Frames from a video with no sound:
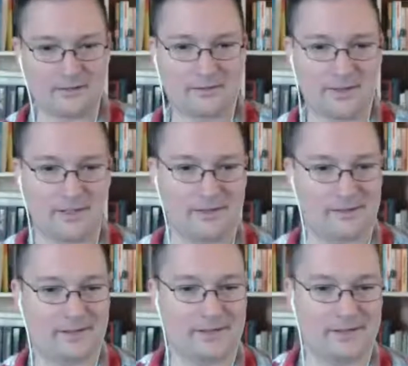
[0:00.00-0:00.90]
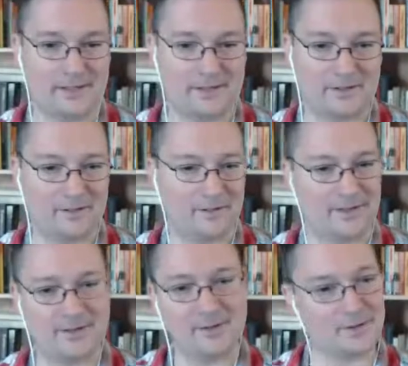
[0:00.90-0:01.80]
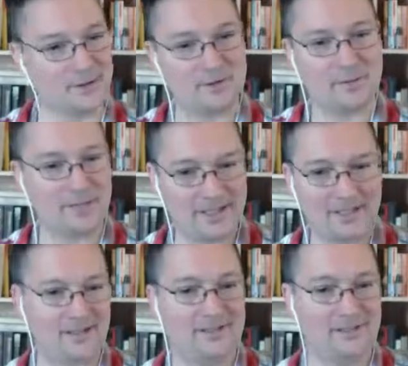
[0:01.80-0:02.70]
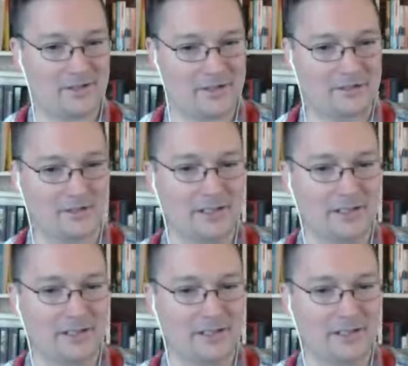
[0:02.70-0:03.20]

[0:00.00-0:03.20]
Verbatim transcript: leads us nicely into social media in general.